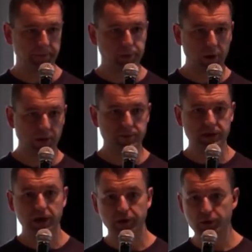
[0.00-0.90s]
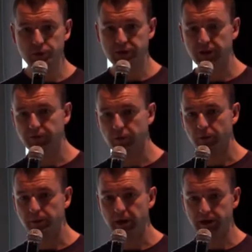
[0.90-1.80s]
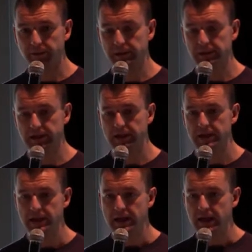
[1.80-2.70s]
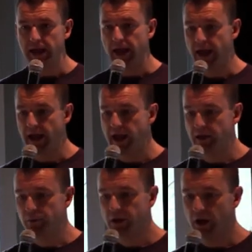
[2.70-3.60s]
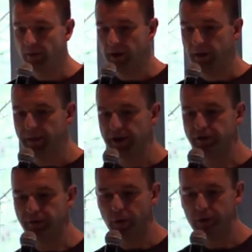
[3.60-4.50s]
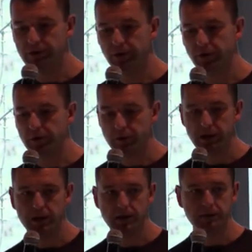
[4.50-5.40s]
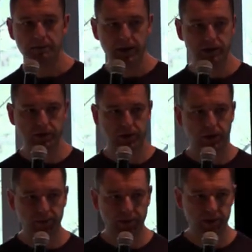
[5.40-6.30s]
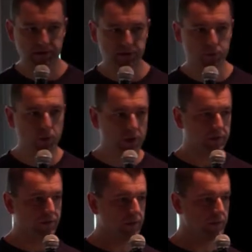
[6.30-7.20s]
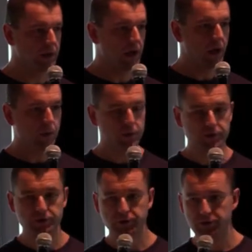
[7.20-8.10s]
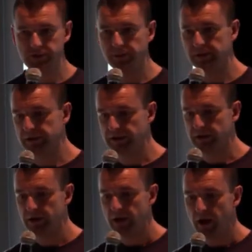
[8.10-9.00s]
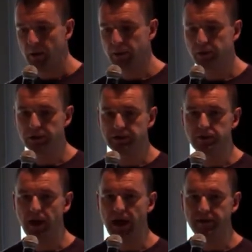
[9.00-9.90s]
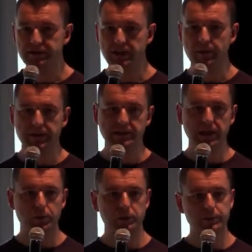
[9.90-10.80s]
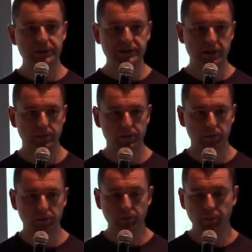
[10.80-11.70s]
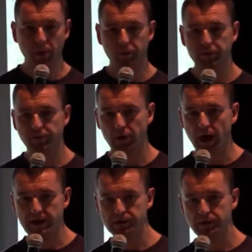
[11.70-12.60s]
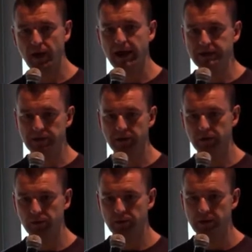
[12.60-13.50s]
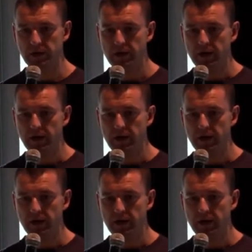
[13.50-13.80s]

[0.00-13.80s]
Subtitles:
programs are using for pluggability. And we come up and focus on 3 major areas. One of them was usability. We wanted to have something that will be simple, both for us to execute